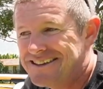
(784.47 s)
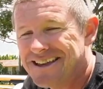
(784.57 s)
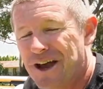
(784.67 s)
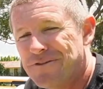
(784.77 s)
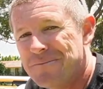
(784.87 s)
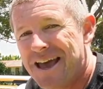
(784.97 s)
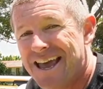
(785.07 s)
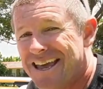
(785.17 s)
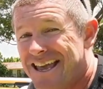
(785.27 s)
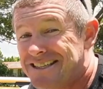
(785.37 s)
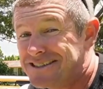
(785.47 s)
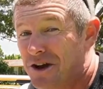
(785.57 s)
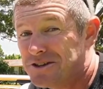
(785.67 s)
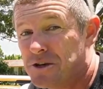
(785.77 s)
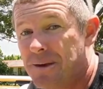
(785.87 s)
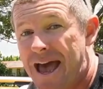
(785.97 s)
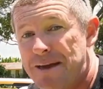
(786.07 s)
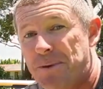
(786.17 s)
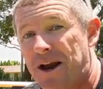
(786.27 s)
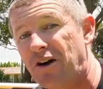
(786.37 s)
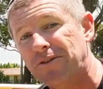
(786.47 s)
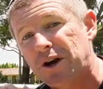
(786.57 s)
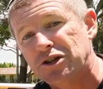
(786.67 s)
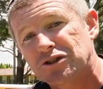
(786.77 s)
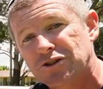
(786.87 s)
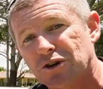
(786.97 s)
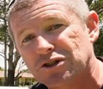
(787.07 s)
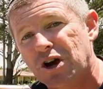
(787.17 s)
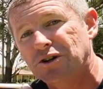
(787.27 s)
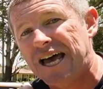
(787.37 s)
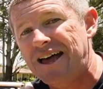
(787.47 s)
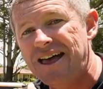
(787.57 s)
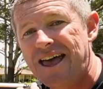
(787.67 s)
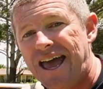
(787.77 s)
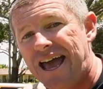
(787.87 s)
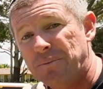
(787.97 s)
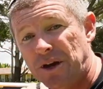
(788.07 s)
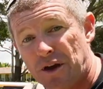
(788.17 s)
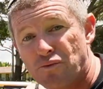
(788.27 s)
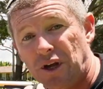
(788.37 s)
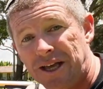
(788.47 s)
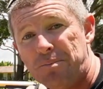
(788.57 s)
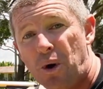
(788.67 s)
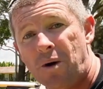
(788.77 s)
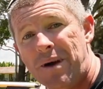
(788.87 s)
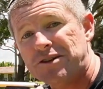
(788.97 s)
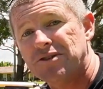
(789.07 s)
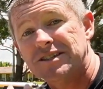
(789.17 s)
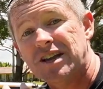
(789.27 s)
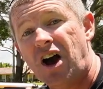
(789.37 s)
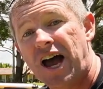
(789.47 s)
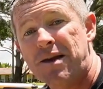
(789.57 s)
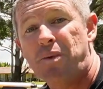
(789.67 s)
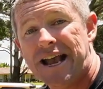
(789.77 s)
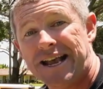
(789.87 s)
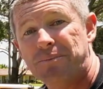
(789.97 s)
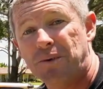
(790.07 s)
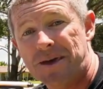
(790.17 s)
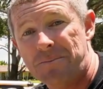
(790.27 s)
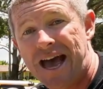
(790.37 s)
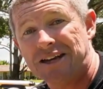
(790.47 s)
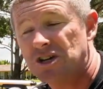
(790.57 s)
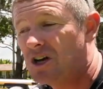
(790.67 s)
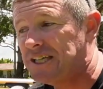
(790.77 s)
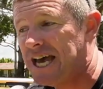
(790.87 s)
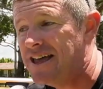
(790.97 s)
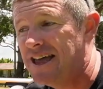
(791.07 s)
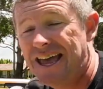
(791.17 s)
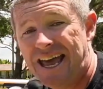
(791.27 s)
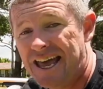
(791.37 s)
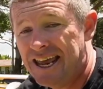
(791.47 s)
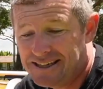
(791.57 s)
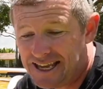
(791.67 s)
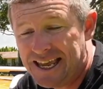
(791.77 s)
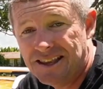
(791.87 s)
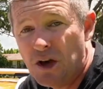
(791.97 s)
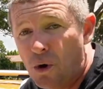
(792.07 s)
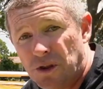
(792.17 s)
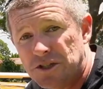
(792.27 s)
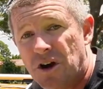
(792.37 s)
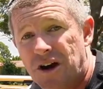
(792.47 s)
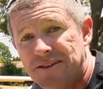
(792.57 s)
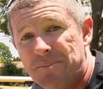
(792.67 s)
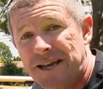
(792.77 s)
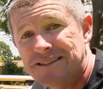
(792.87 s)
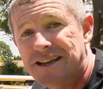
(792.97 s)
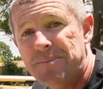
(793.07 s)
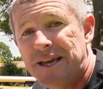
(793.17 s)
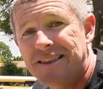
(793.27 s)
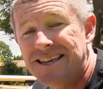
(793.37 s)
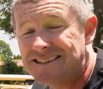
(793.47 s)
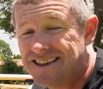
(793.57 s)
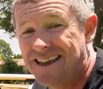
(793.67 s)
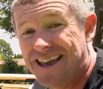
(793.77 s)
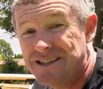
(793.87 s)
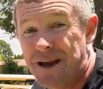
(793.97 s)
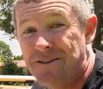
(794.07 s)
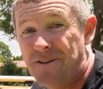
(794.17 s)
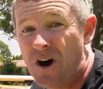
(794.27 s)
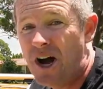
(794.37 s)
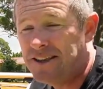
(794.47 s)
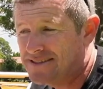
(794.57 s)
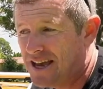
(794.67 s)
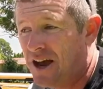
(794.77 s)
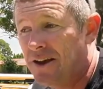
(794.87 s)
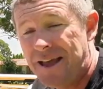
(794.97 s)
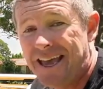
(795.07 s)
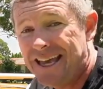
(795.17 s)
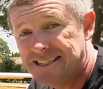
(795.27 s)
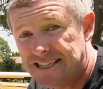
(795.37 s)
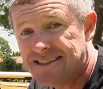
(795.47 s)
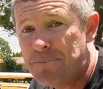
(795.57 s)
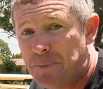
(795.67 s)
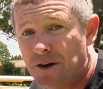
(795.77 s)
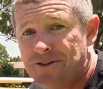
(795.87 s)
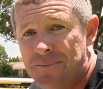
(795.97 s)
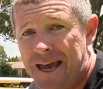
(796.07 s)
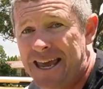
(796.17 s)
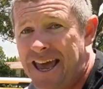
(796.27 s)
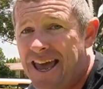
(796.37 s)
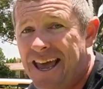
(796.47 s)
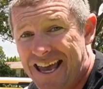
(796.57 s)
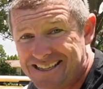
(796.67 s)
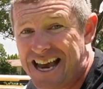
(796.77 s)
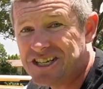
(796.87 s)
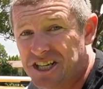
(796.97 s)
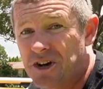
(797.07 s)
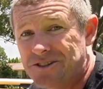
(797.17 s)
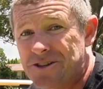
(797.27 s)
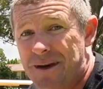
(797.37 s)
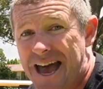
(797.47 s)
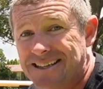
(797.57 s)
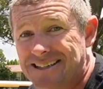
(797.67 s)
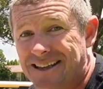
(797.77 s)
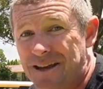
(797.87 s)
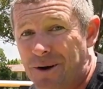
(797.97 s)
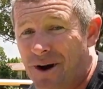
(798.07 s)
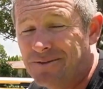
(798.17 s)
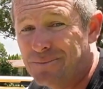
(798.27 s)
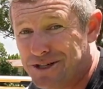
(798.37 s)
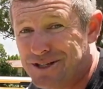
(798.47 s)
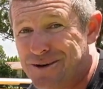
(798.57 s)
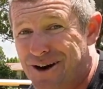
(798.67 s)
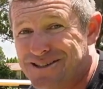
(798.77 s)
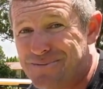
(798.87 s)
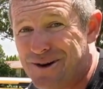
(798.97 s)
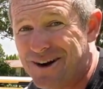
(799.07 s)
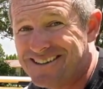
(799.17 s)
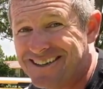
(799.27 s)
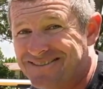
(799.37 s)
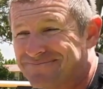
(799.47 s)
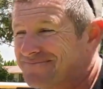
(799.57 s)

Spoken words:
So for me, it's not too bad, but I've got a sore shoulder, and with a really poor mattress, I wake up with a bad shoulder. And in all the times I've been sleeping in this, it's been fine. So it ticks that box for me. It's actually not too bad to sleep on, which is quite surprising.